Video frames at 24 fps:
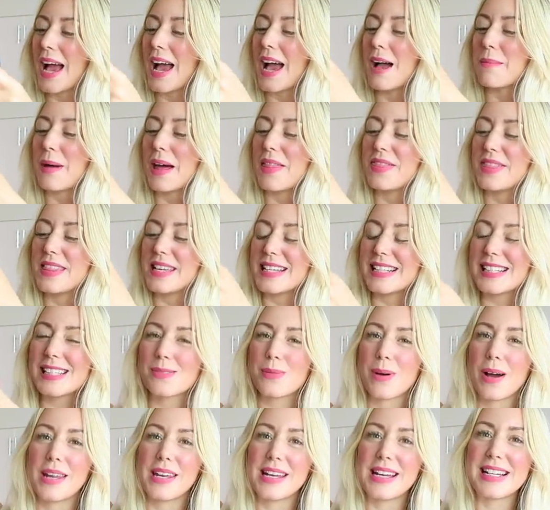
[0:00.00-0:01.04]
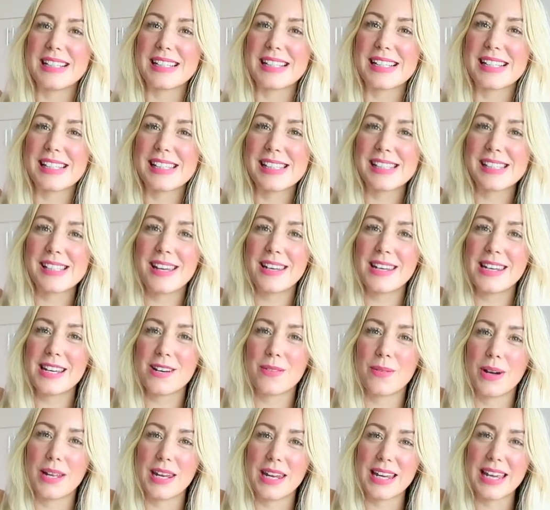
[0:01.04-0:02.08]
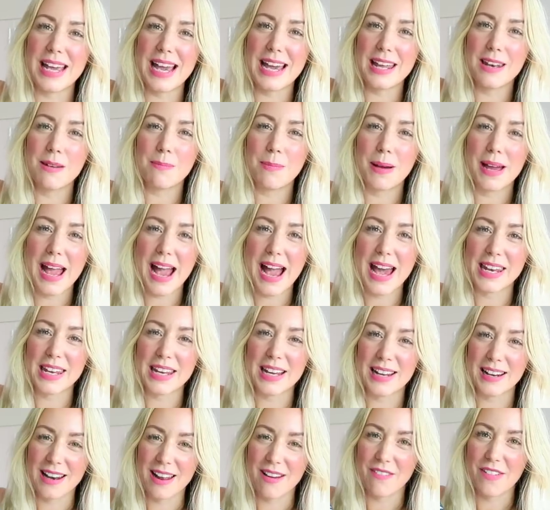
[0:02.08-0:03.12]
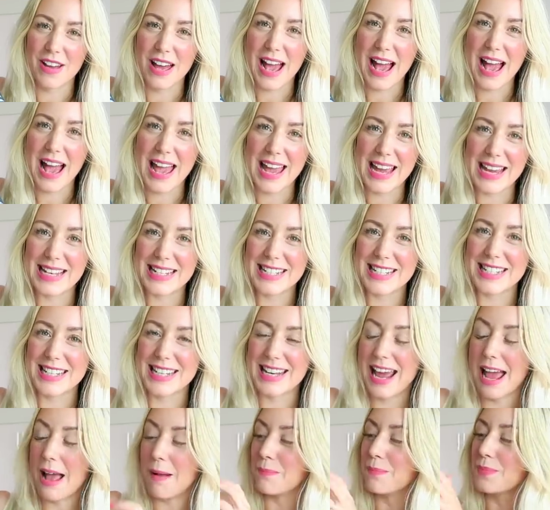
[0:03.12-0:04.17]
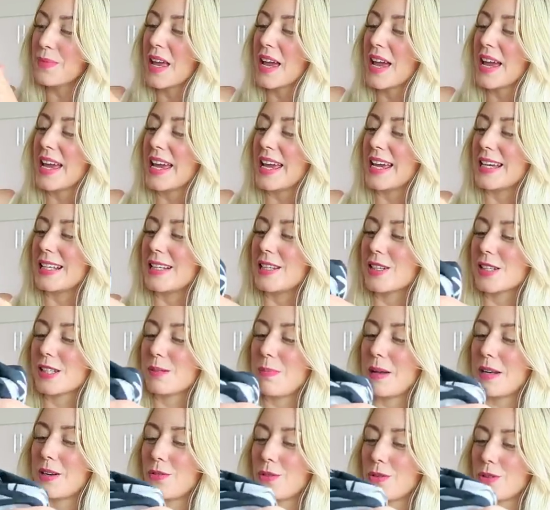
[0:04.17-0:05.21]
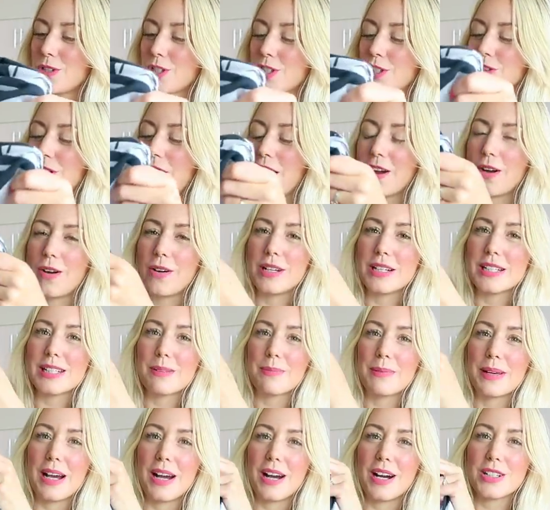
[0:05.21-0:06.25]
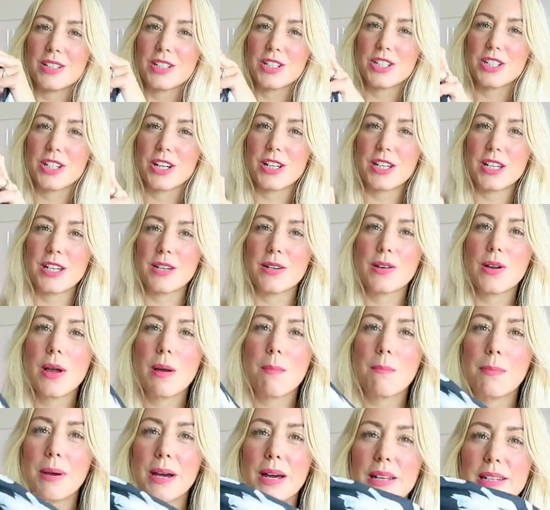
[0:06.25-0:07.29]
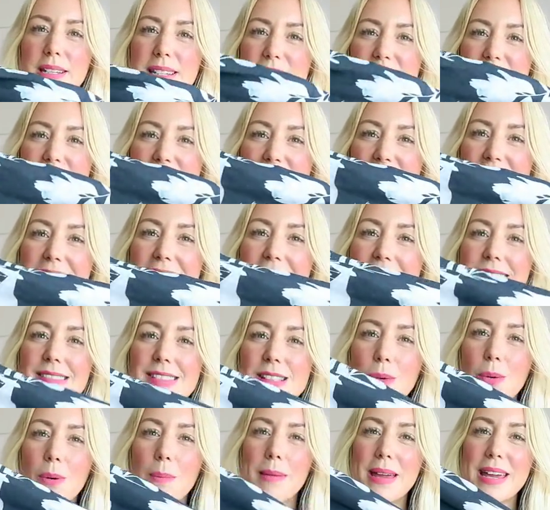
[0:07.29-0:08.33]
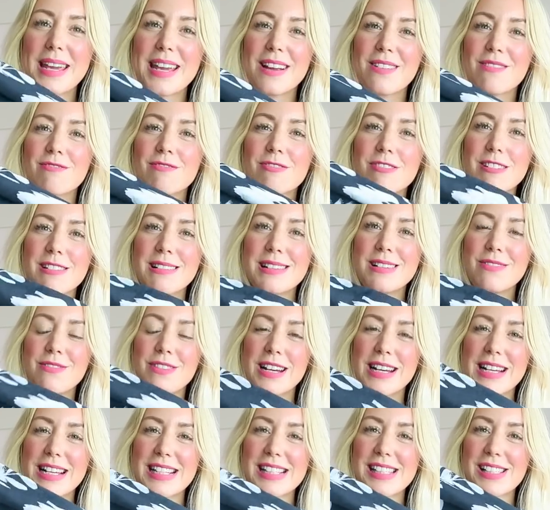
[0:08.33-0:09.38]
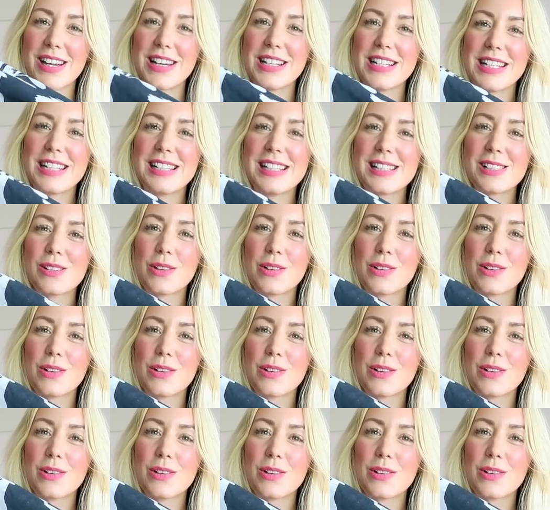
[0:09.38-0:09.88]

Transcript: And this one is a stunning one, again by Anna Glover at H&M. It looks better on the try-on, it's a bit hard to show you, but the sleeves are what make it really exciting.